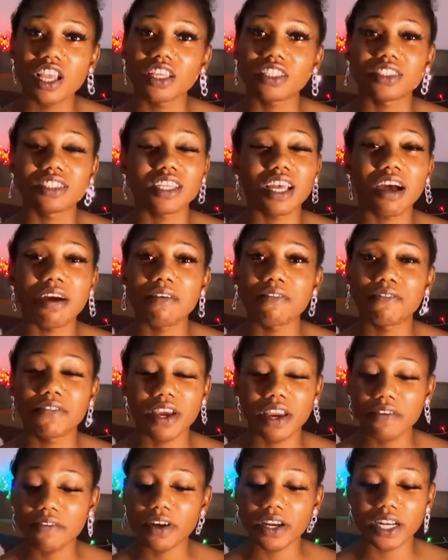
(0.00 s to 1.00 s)
They are
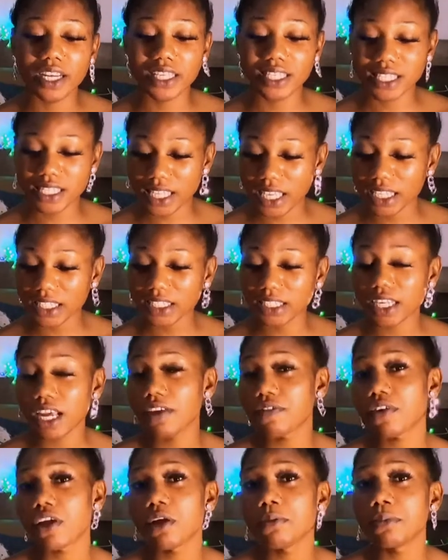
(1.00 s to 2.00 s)
very, very essential
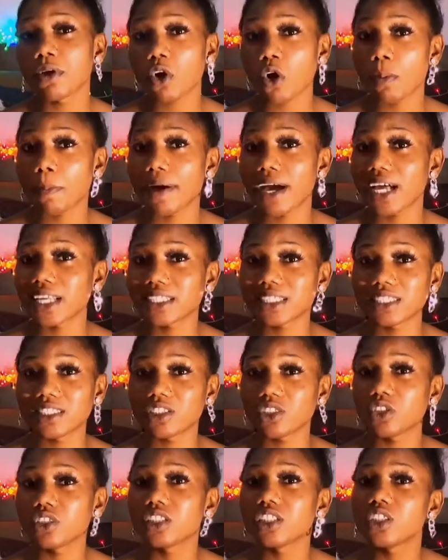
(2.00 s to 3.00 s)
if you're a makeup
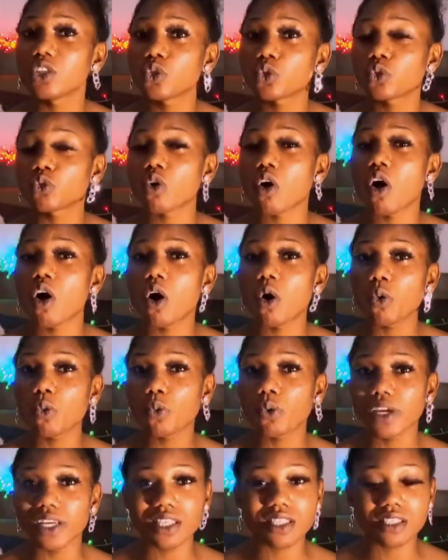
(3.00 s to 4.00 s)
artist. You need to
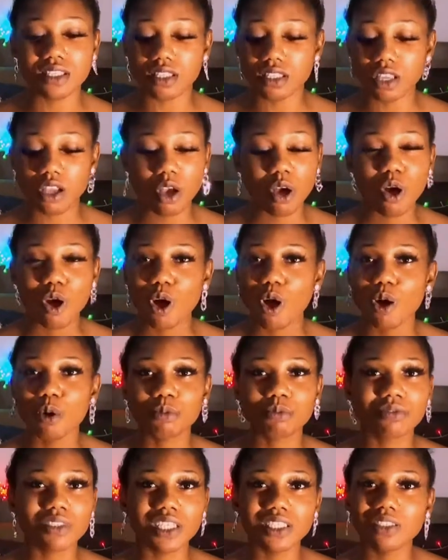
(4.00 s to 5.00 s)
always
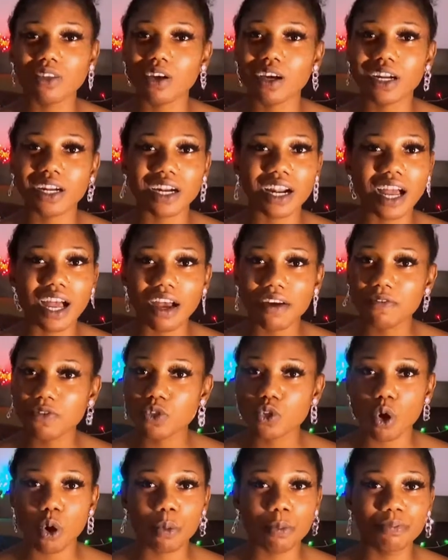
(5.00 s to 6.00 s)
upgrade your
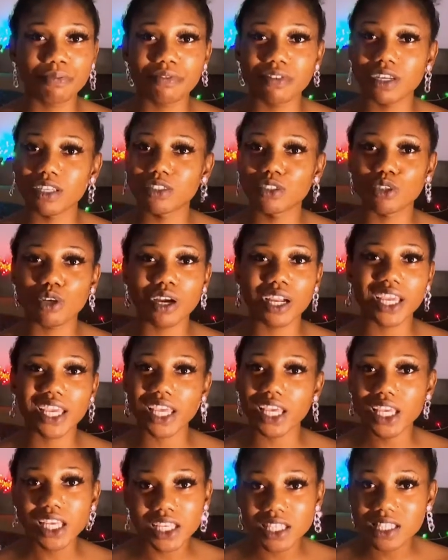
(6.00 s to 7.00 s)
craft, upgrade your
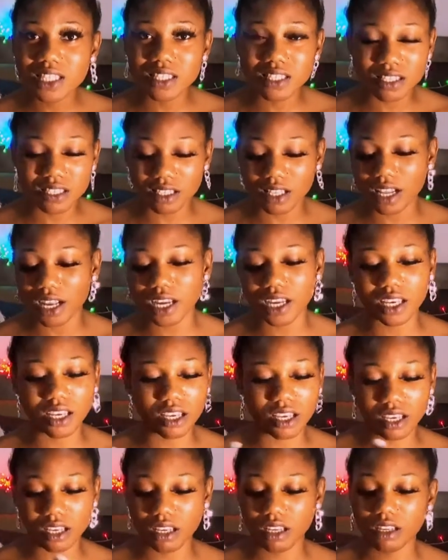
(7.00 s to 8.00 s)
kits.
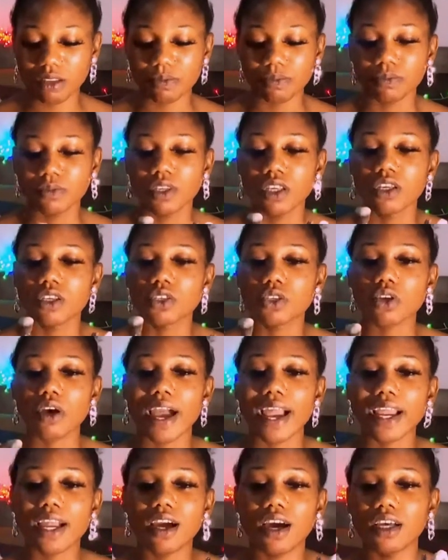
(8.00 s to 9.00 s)
Like, so
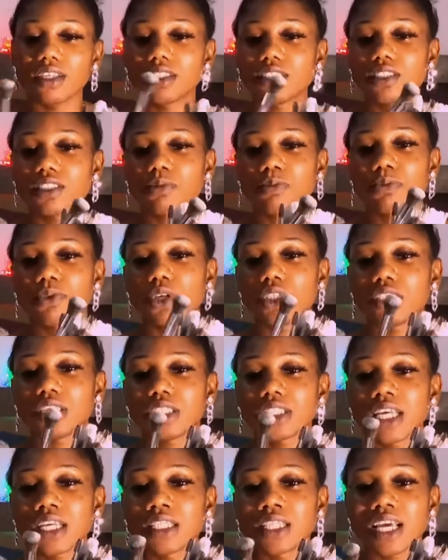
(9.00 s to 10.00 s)
I got these
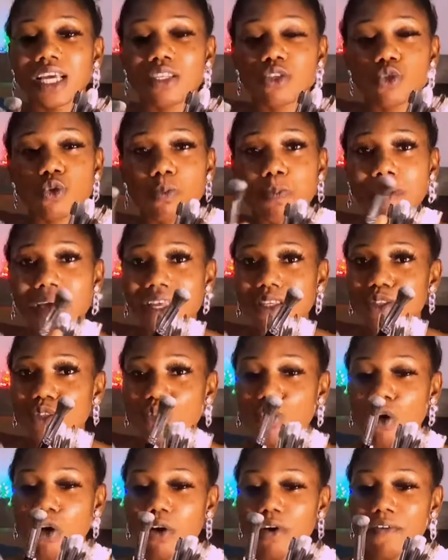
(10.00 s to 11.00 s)
brushes, and they are super
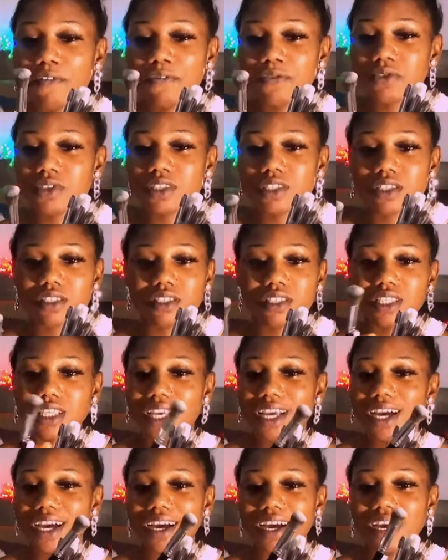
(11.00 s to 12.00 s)
soft.
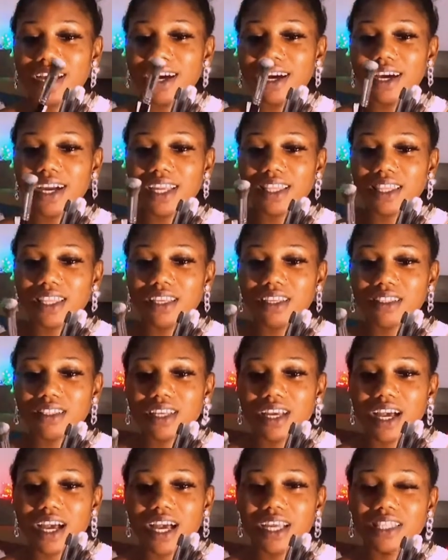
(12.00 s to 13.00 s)
They are, I think
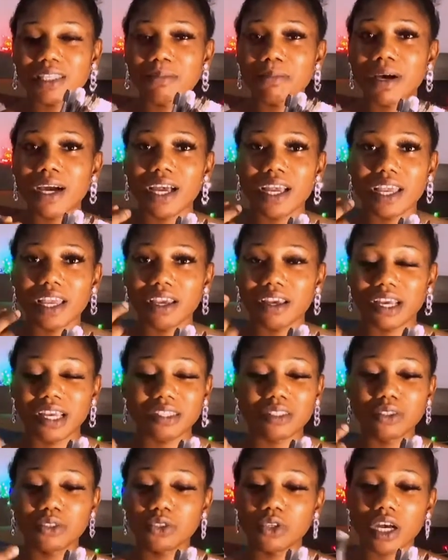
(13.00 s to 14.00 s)
they are animal hair,
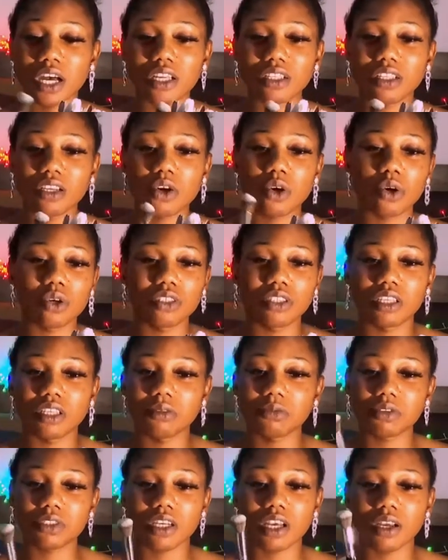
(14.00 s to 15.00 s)
I don't know how they call
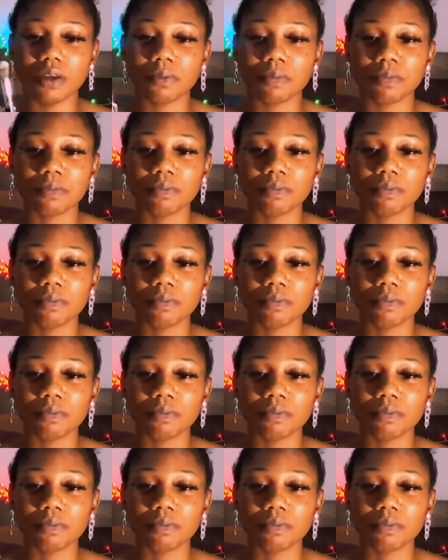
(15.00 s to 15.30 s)
them, sha.